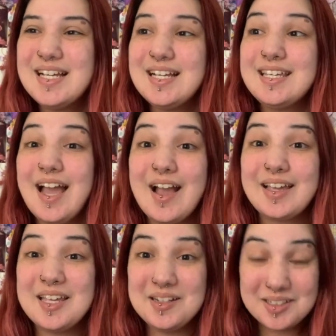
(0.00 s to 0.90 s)
yeah,
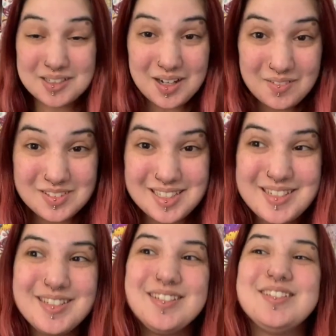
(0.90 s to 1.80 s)
carrying a
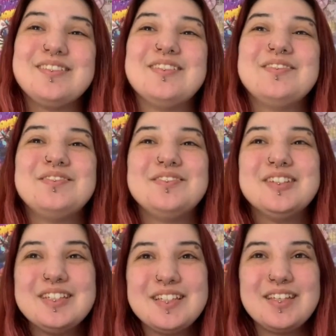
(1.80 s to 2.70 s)
conversation is
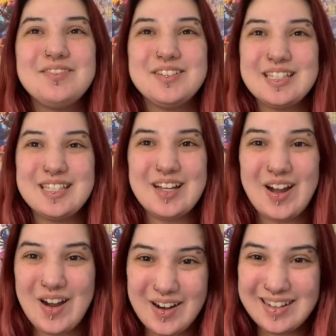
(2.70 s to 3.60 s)
really, really
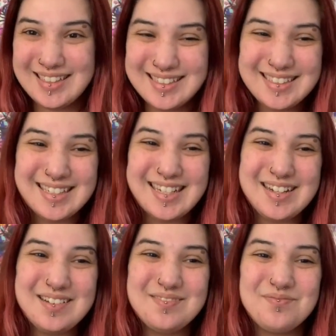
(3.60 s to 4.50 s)
hard.
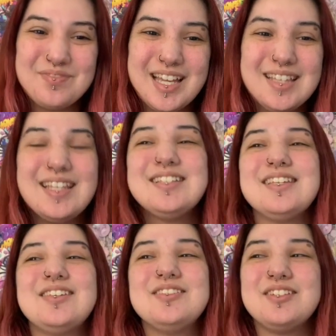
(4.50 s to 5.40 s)
Unless
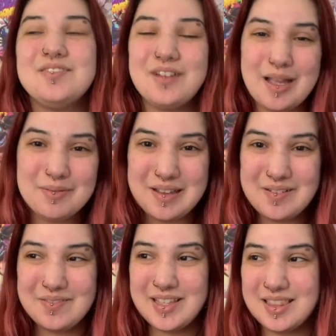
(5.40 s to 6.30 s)
like you start
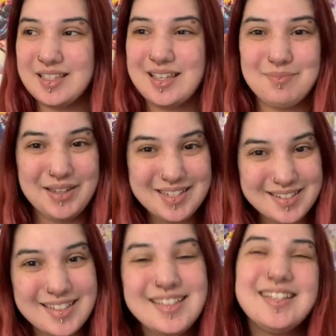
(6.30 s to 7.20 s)
vibing with the like
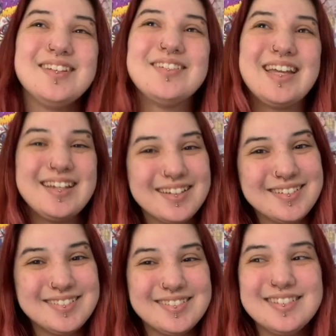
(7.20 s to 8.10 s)
patron, then okay, you're
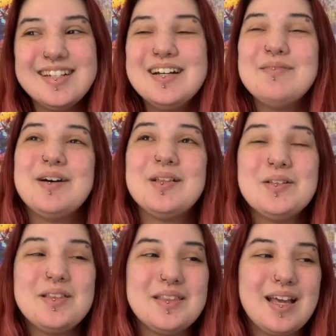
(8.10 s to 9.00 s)
cool. But
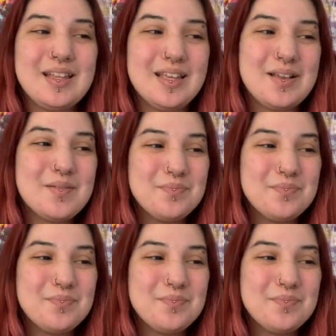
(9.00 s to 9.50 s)
other than that, like,